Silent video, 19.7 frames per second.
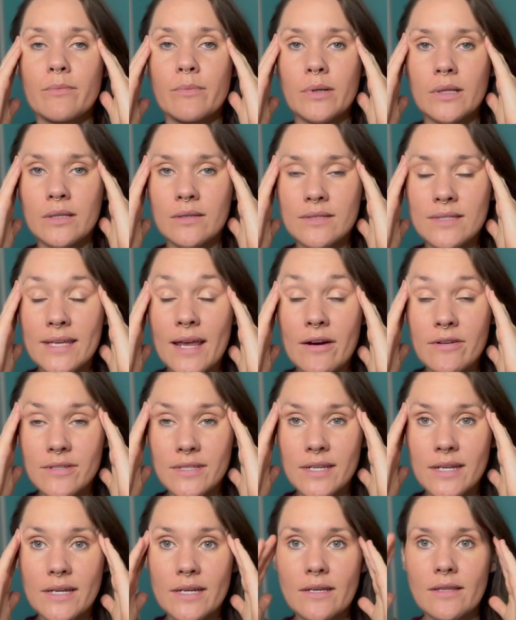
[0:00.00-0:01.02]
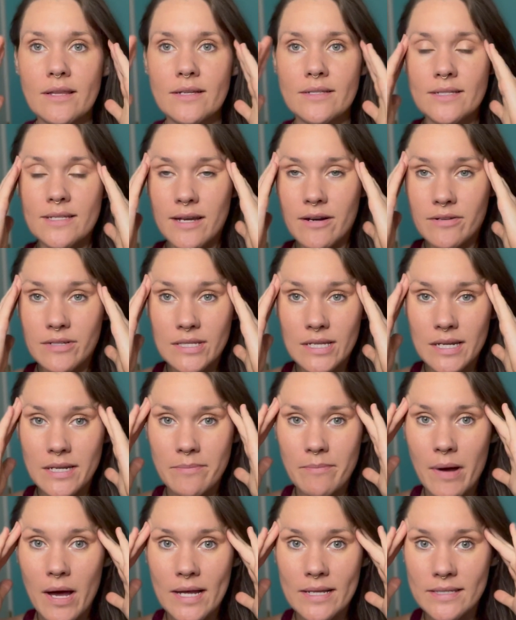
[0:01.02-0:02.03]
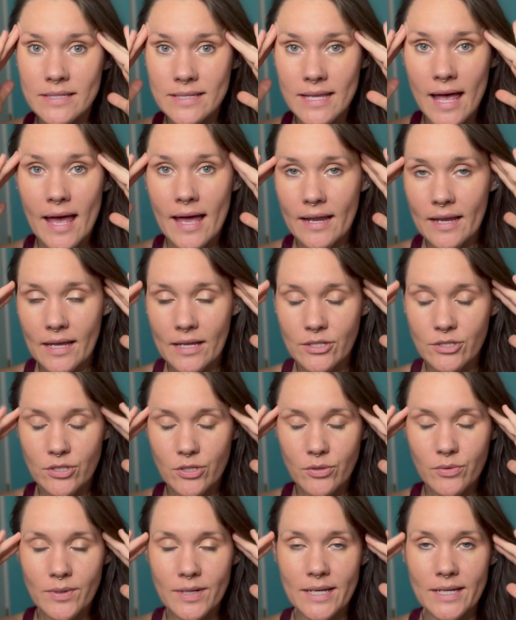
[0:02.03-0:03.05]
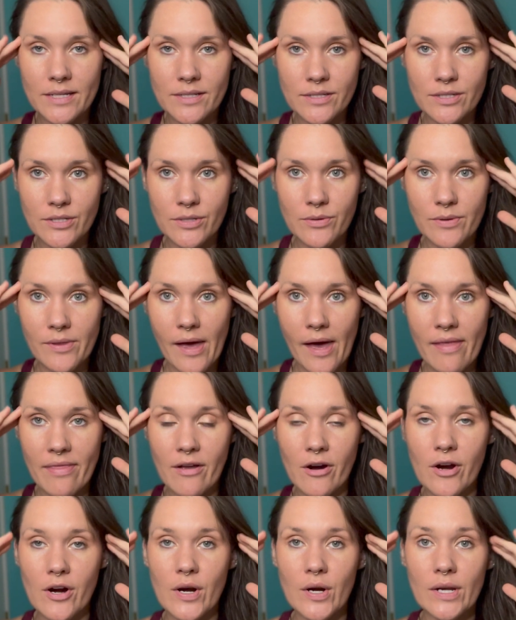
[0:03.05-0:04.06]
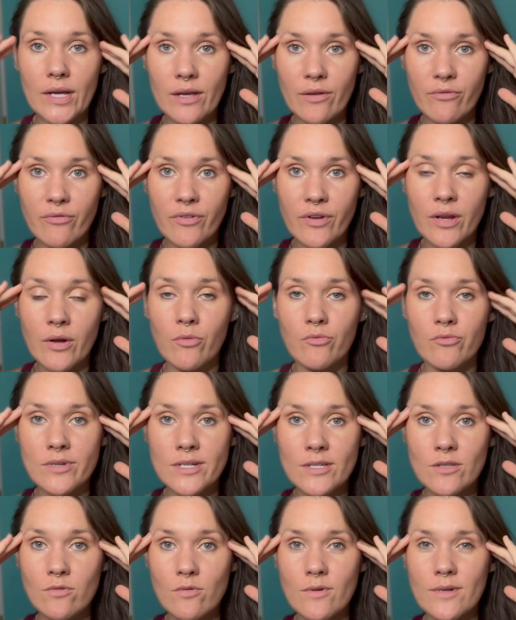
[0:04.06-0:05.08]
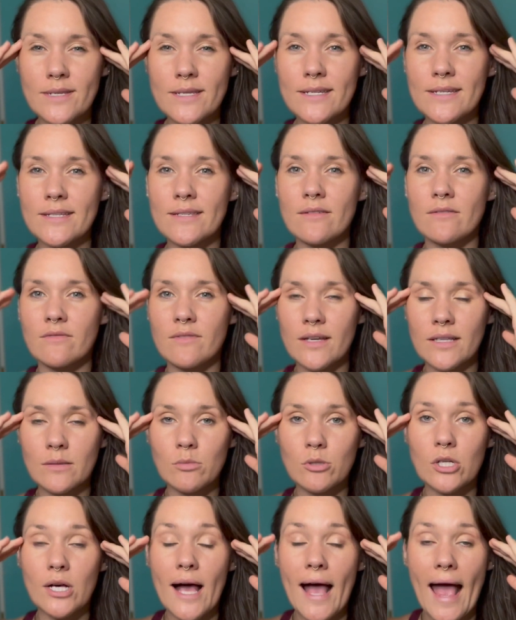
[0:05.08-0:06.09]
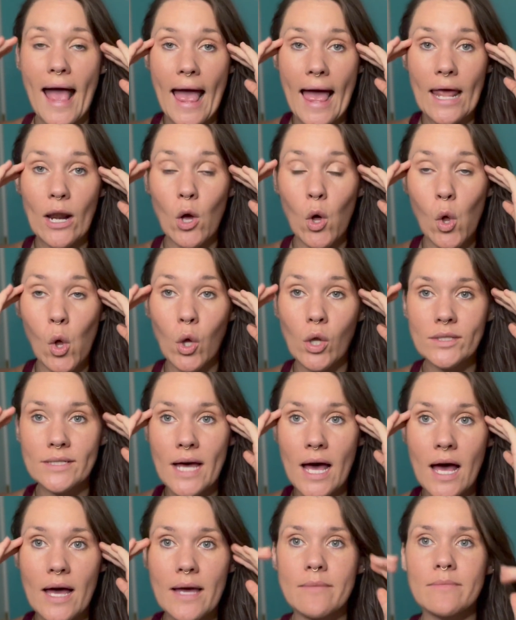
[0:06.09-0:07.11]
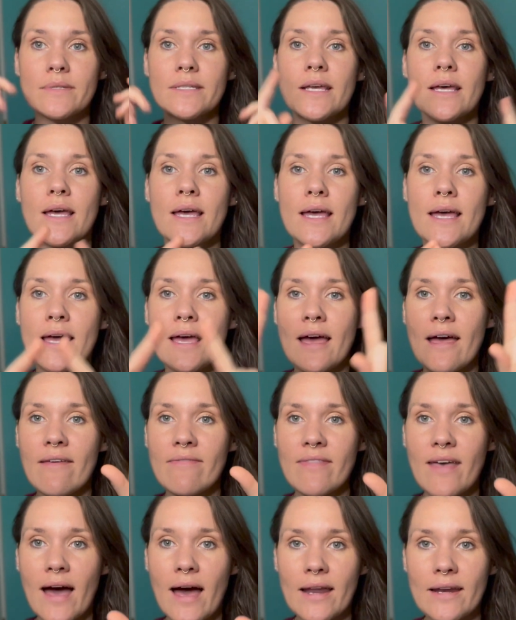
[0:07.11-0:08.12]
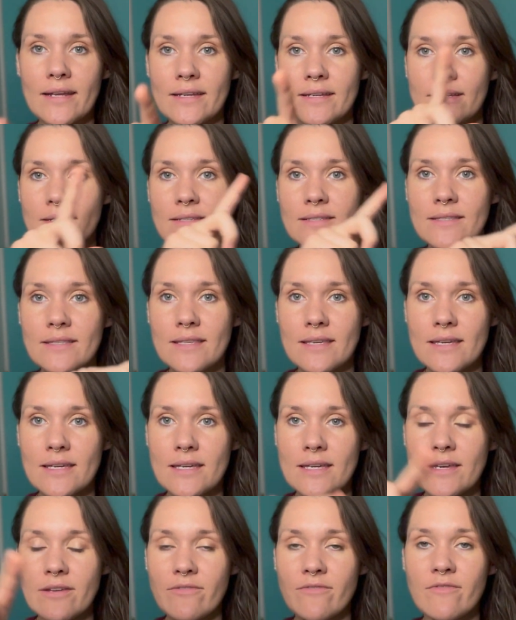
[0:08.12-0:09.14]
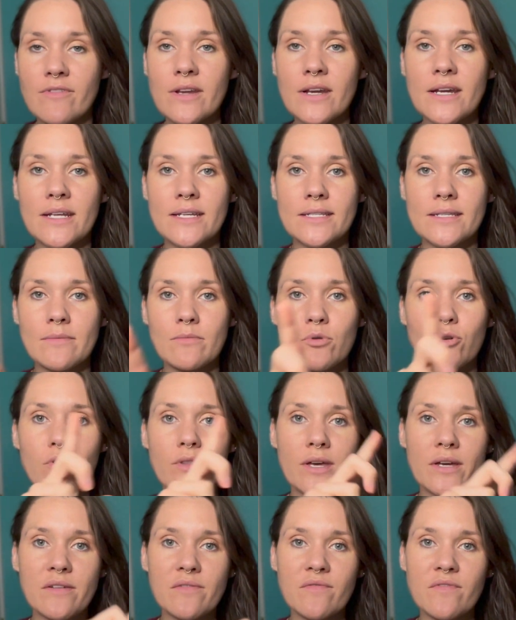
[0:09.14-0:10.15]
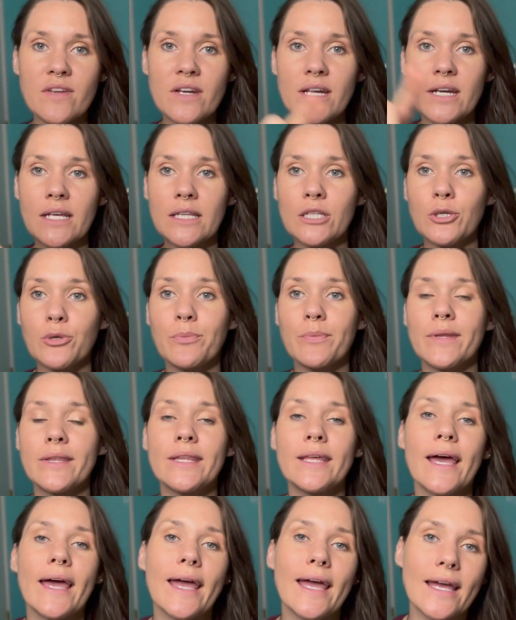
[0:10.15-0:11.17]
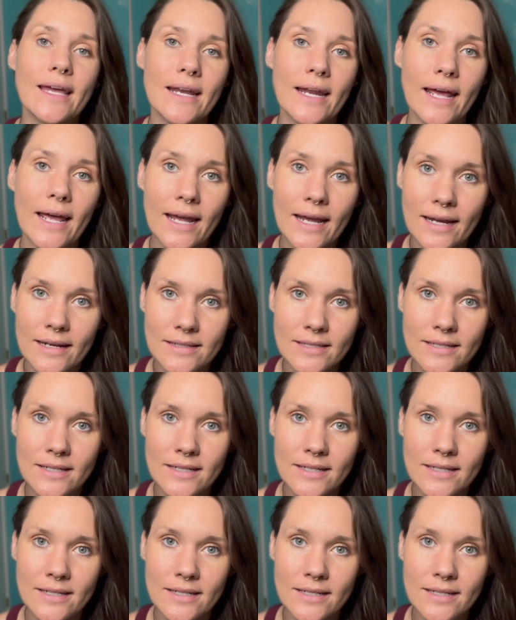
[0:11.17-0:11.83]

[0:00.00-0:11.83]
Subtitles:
scarcity mindset, and tune into that there are infinite resources available at all times. And that is the infinity symbol, the infinity loop, the 8-8.